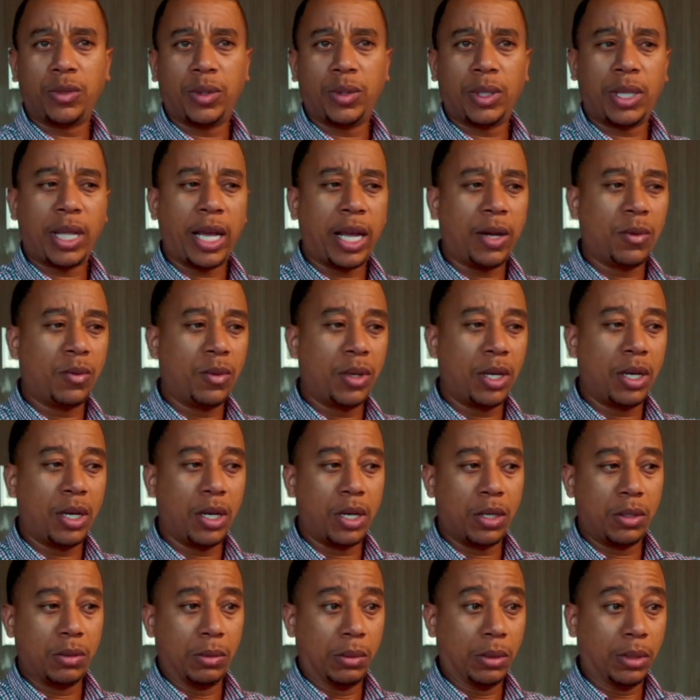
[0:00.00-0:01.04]
They're like,
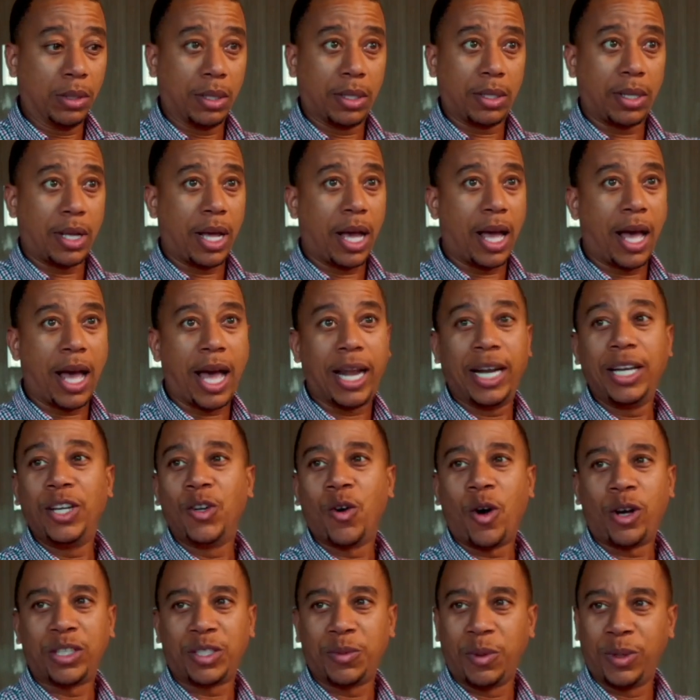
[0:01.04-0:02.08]
well, I didn't
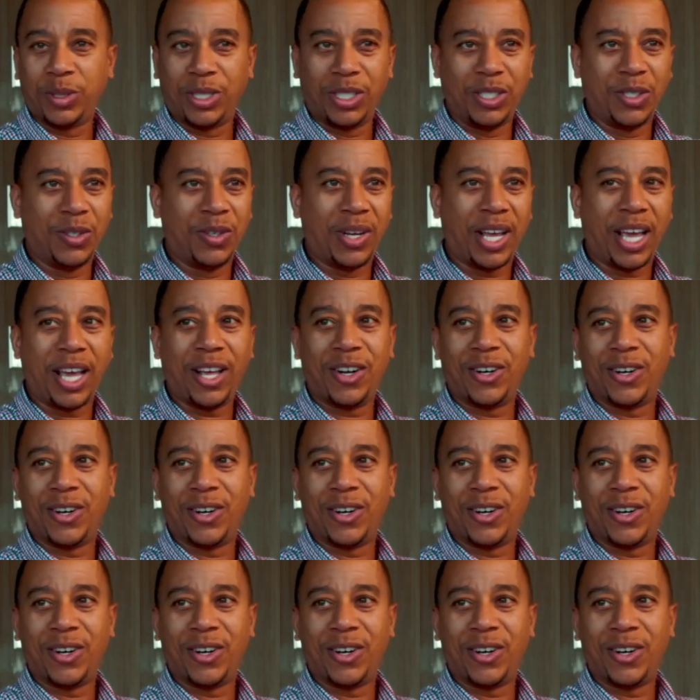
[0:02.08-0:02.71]
know I was supposed to do that,